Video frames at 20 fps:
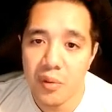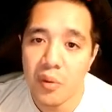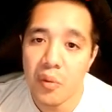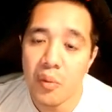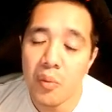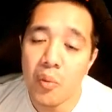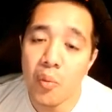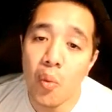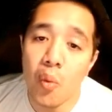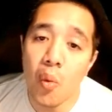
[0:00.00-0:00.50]

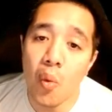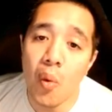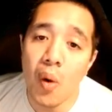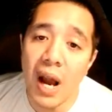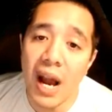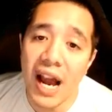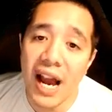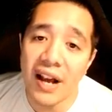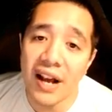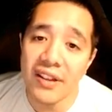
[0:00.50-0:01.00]

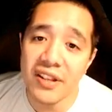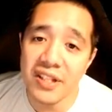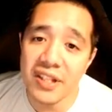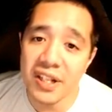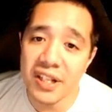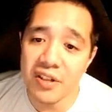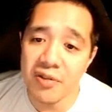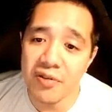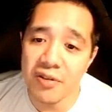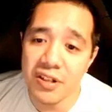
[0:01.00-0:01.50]
Wow, this thing
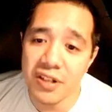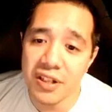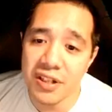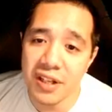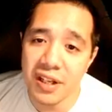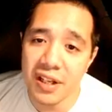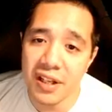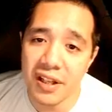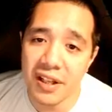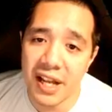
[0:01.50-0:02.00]
is
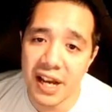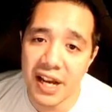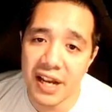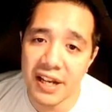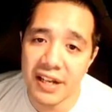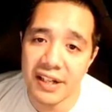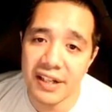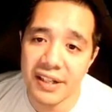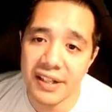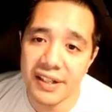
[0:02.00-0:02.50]
resisting a
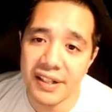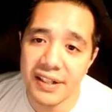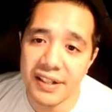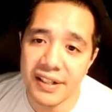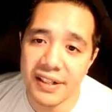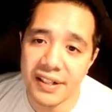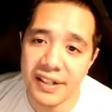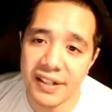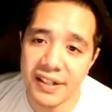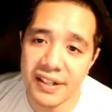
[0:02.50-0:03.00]
lot.
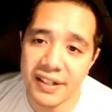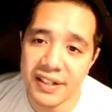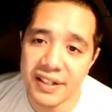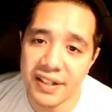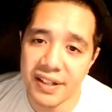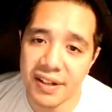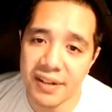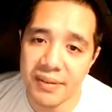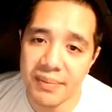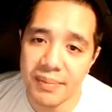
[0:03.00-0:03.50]

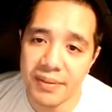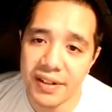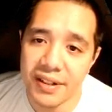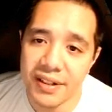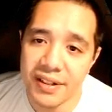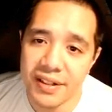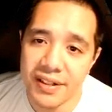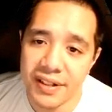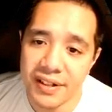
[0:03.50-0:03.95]
Stun, please.